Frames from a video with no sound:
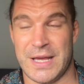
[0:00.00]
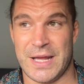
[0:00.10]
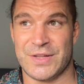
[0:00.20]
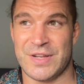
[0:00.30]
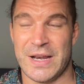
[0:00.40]

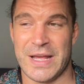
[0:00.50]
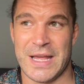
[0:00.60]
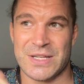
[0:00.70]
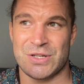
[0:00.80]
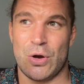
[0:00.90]
until it
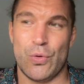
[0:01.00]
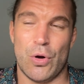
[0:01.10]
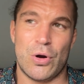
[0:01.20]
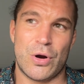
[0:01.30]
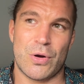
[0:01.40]
is no
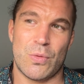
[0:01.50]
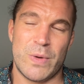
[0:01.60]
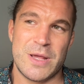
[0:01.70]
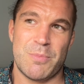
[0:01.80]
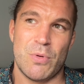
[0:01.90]
longer a
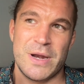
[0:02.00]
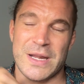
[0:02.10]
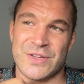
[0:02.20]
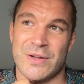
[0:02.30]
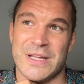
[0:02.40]
weak point,
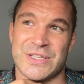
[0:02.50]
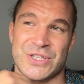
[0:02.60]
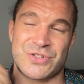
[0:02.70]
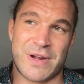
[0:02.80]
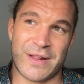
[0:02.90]
until it's a
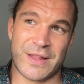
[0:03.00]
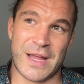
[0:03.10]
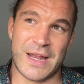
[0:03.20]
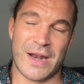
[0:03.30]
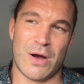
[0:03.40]
strength,
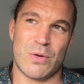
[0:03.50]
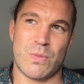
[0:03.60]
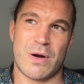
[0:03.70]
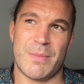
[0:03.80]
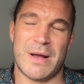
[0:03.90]
and then I would
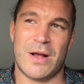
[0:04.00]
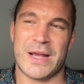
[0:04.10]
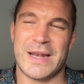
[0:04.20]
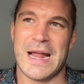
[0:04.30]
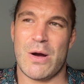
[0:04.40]
worry about,
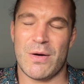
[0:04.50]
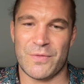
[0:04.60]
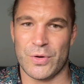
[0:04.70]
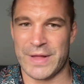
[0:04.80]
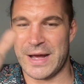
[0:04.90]
okay, now I've
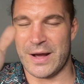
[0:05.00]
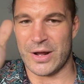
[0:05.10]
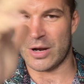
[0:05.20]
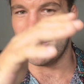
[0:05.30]
got that, I can